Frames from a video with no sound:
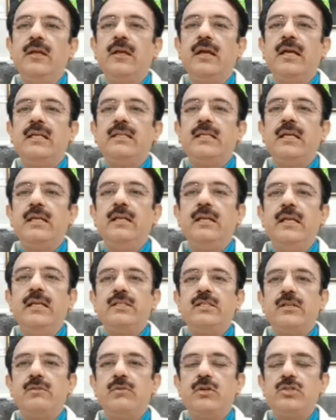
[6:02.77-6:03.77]
and then
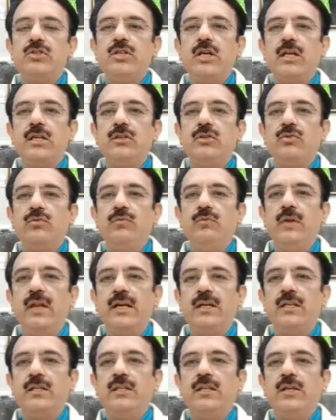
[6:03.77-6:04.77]
laser was done to
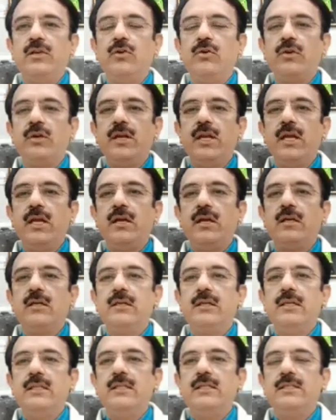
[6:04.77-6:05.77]
flatten the cornea
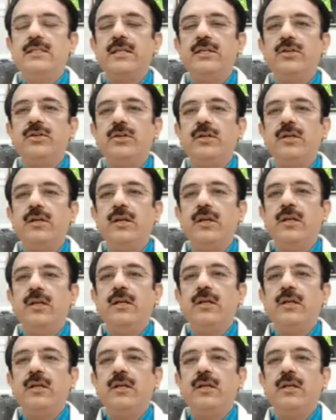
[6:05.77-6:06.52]
in the center,